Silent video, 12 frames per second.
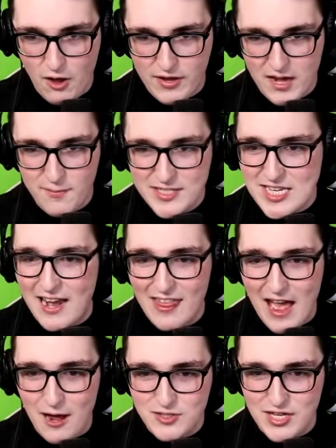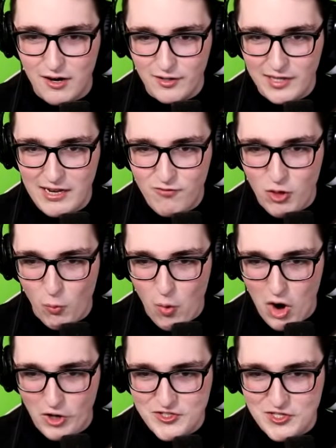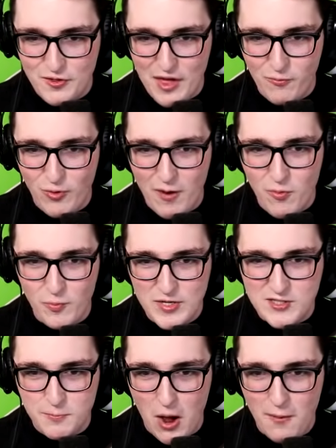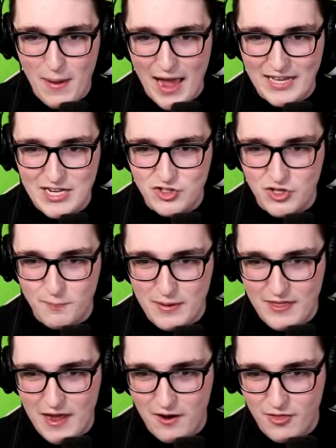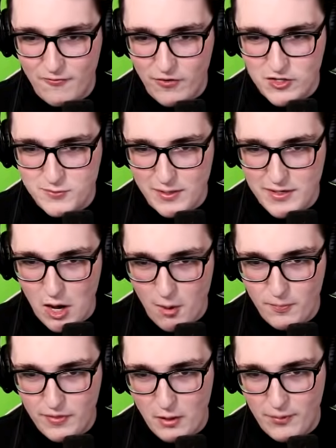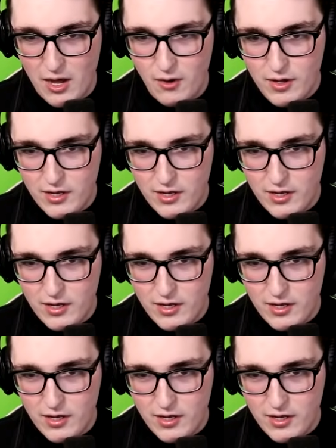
I'll get him inside of the house and I'll leave the world. So then right when we spawn back, he should be there in the first place. Oh, there we go.